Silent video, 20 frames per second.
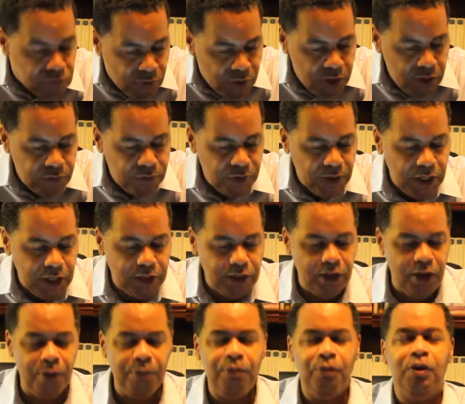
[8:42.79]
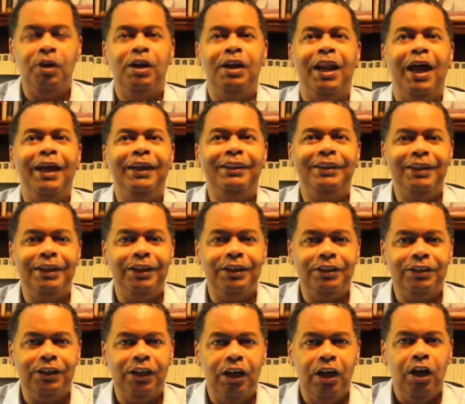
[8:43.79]
If you end up like
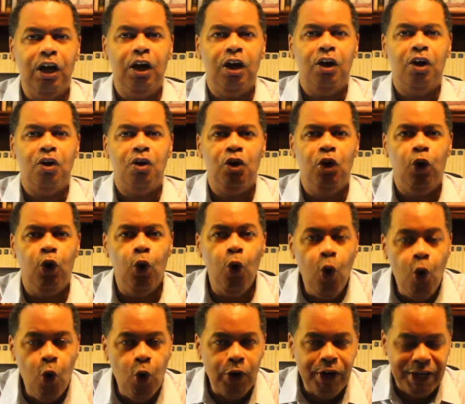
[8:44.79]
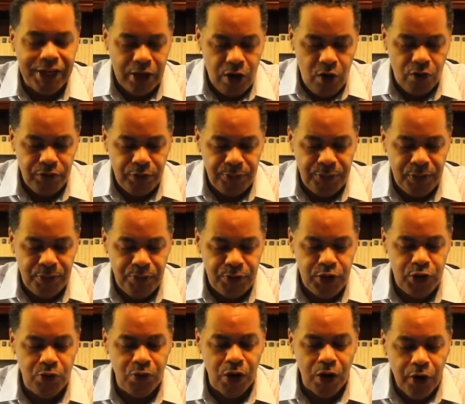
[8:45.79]
this, lording over people,
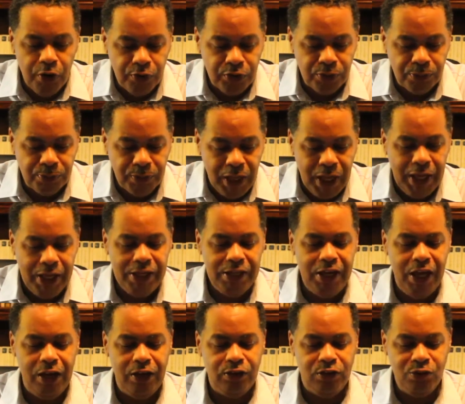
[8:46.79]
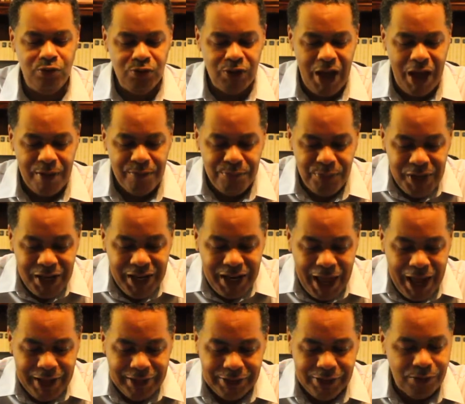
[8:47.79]
you will hurt them. Yet do not be
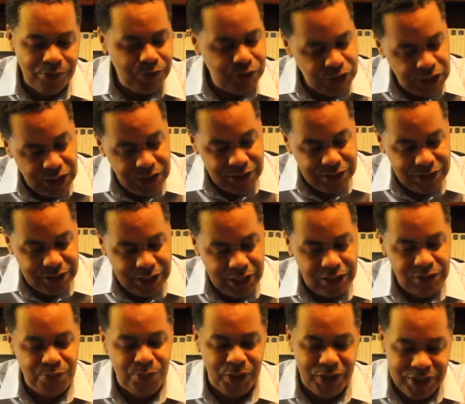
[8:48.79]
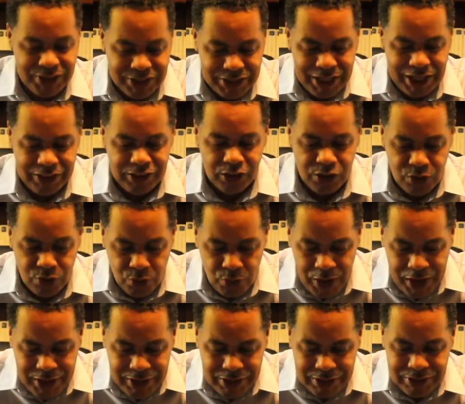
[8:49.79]
like them, Jesus says, but instead the
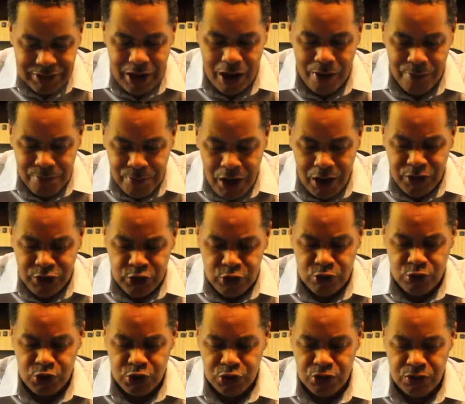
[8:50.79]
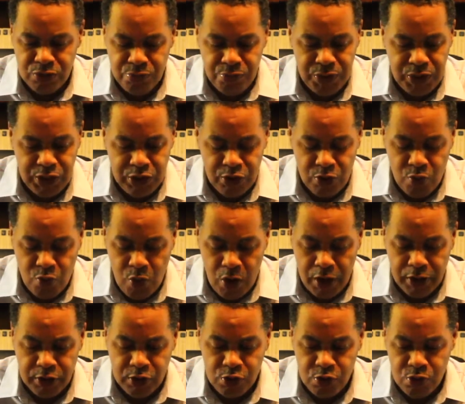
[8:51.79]
greatest among you should be the
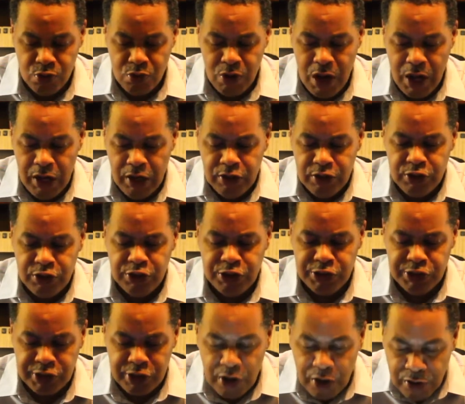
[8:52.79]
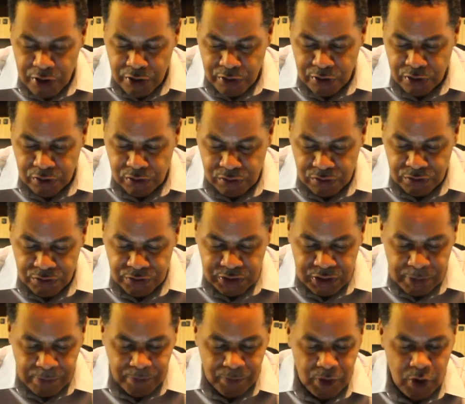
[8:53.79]
one who serves,
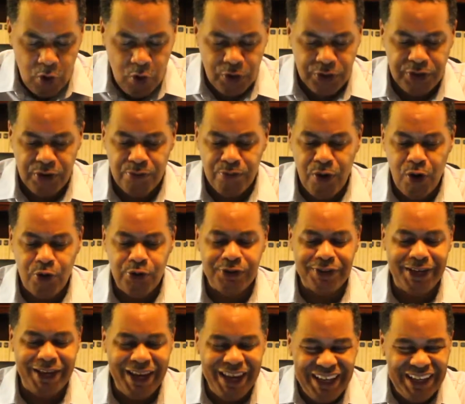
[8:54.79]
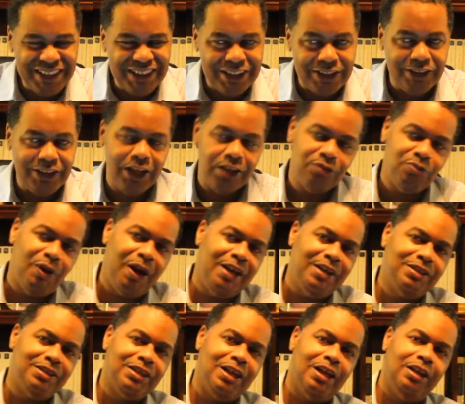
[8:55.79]
or the most innocent. That's why he
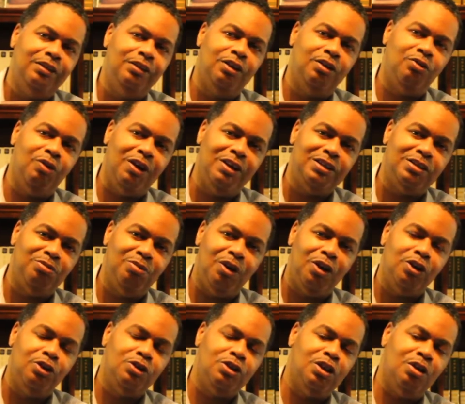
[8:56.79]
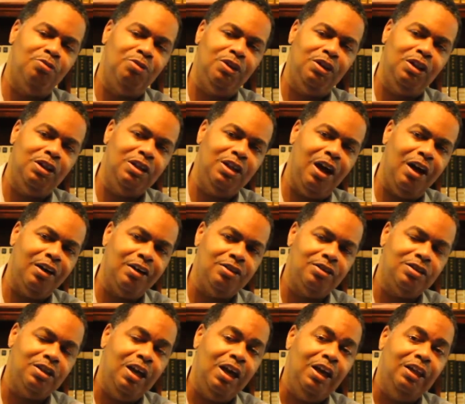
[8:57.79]
said the greatest among you shall be the
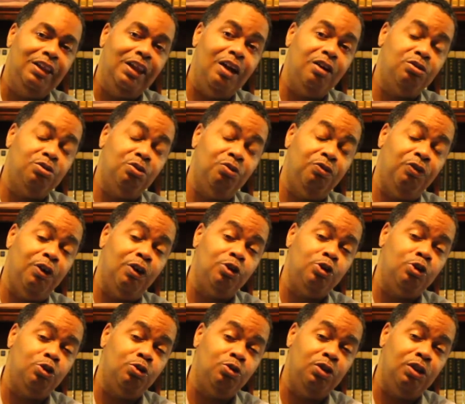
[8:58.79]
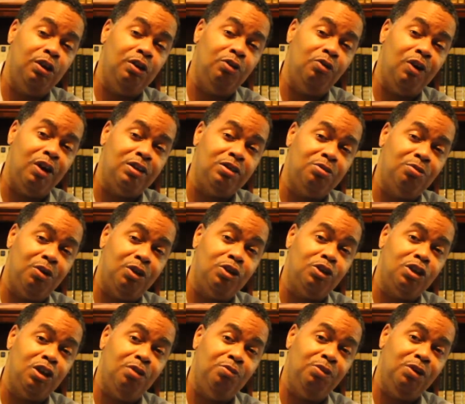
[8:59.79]
youngest. That refers to the greatest among you
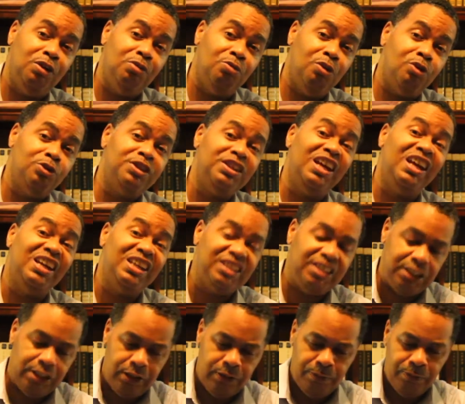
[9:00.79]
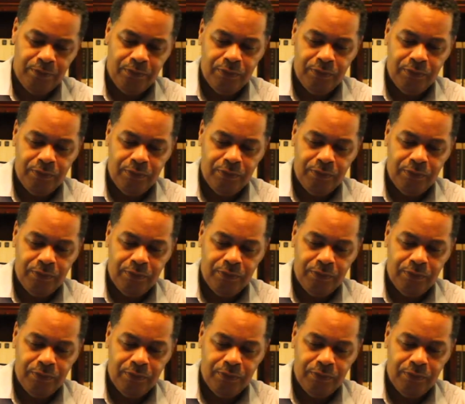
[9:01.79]
shall be the most innocent.